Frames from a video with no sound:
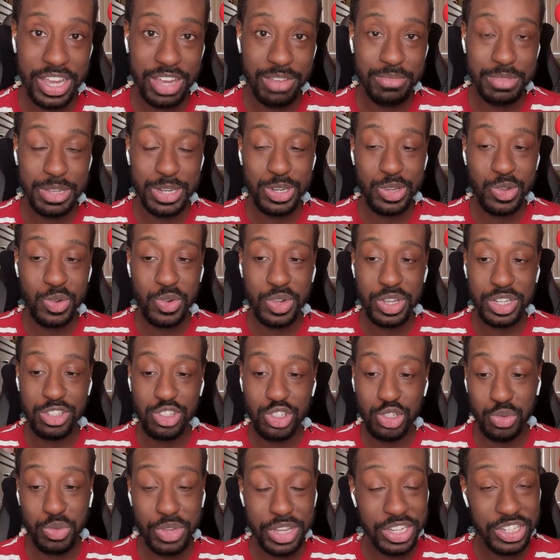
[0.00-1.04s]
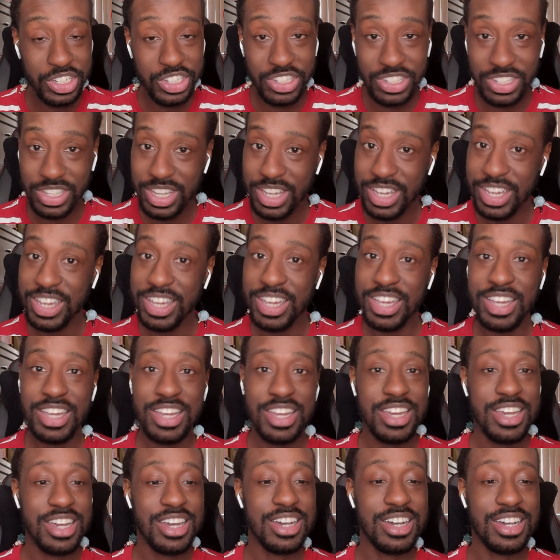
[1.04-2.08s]
I've been doing Twitch.
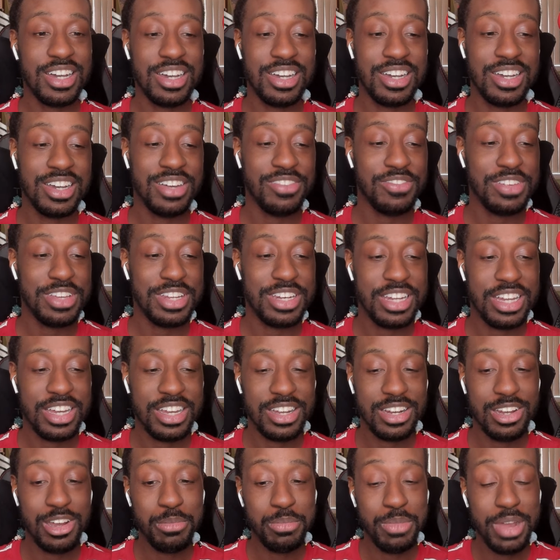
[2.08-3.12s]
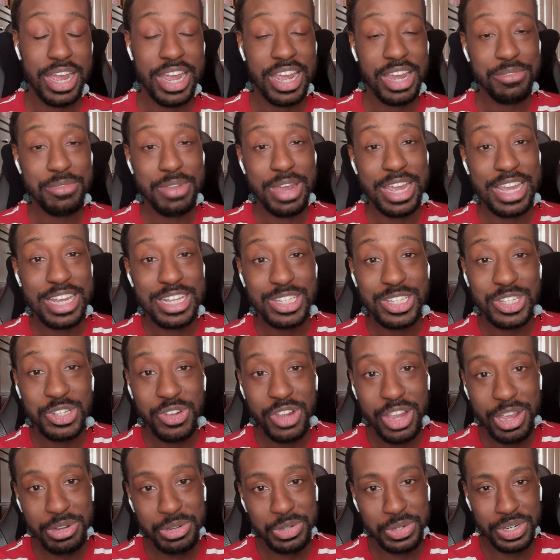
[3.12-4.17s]
Been on my
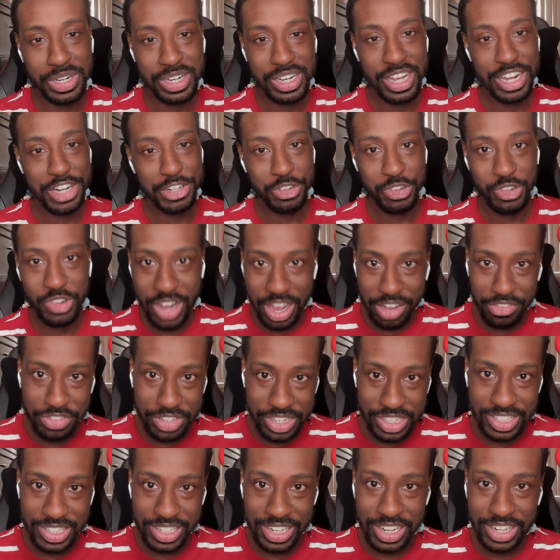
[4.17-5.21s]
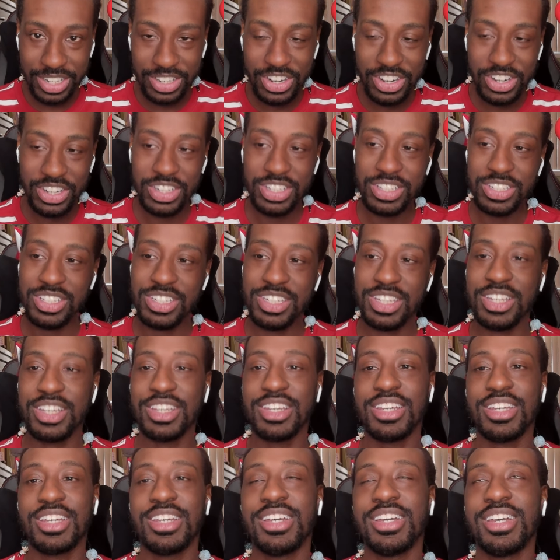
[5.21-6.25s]
Instagram doing a lot of graphic design art.
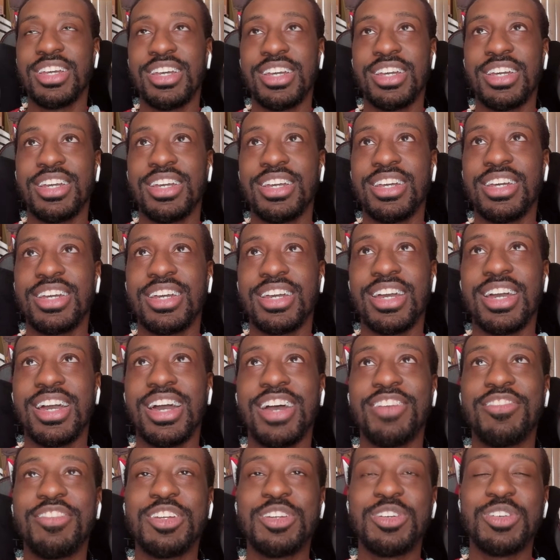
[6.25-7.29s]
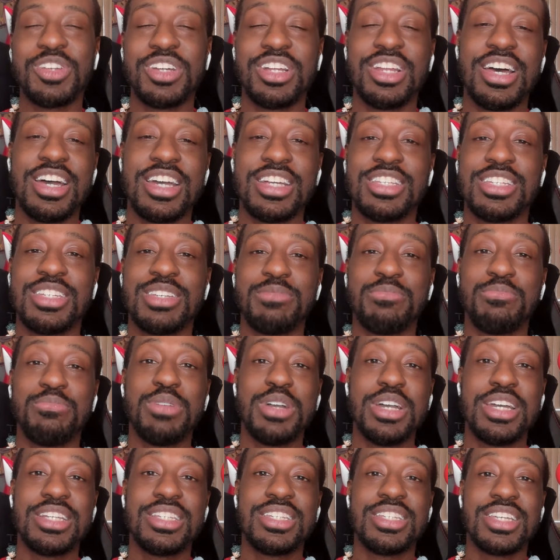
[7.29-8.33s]
I've been doing a lot,
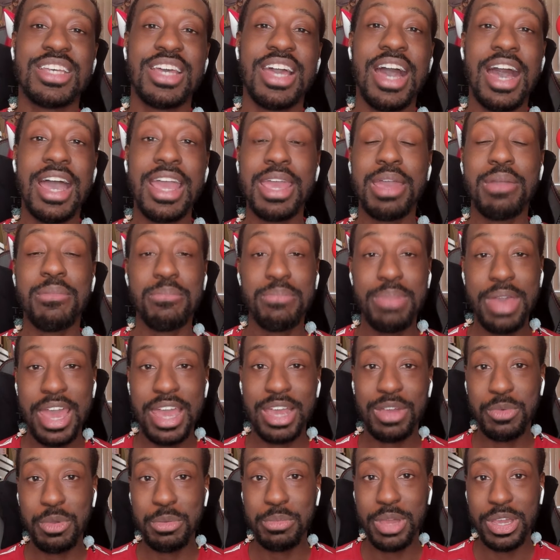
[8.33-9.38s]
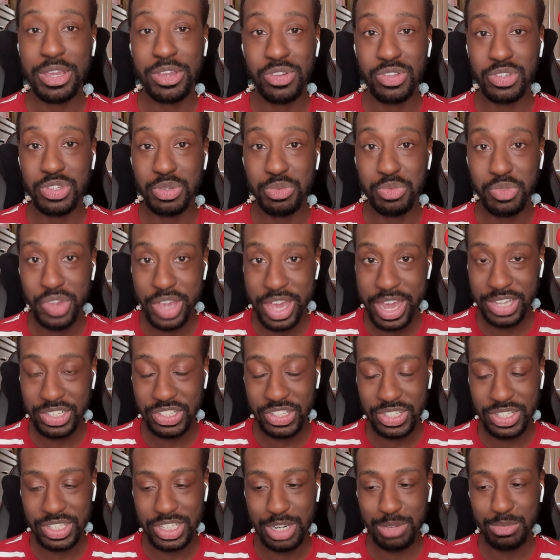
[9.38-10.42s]
but I am back with my YouTube
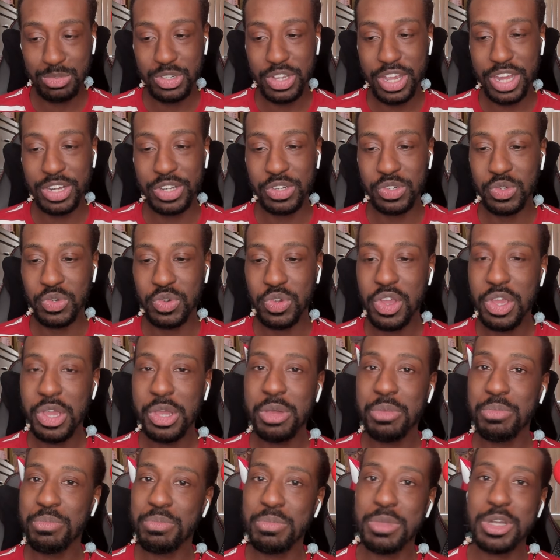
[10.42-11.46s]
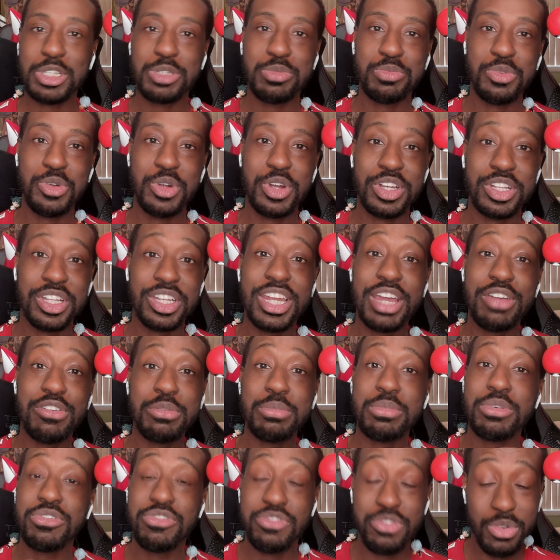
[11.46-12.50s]
reactions and I'm trying to do much more than ever
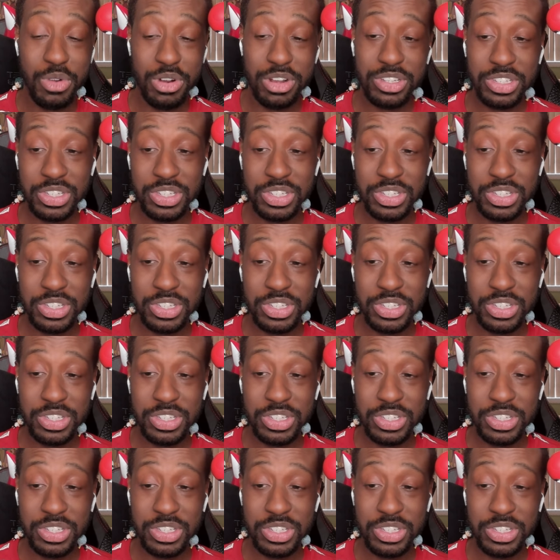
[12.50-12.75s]
before.